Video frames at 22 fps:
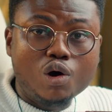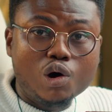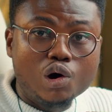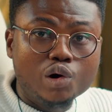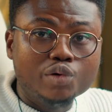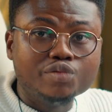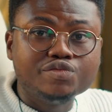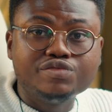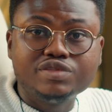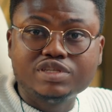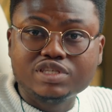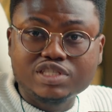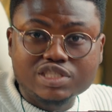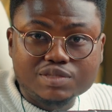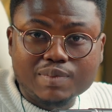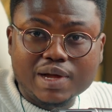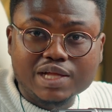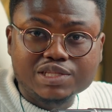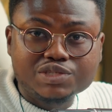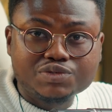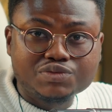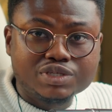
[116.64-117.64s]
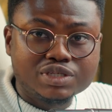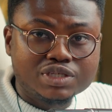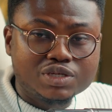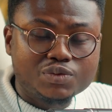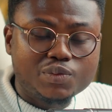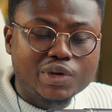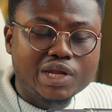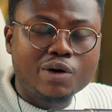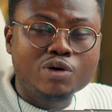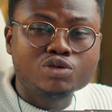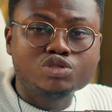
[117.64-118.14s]
of this smart ring.
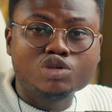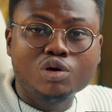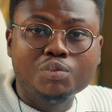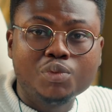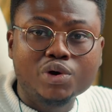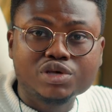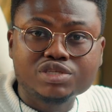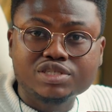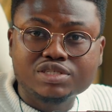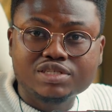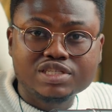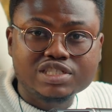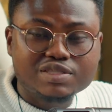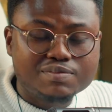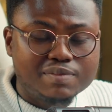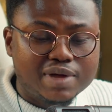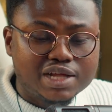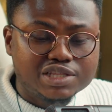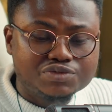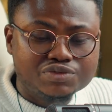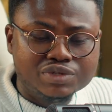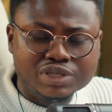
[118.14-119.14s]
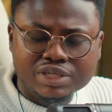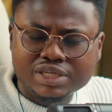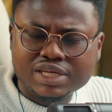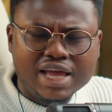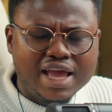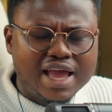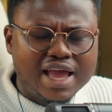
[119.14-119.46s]
When I was unboxing this smart ring,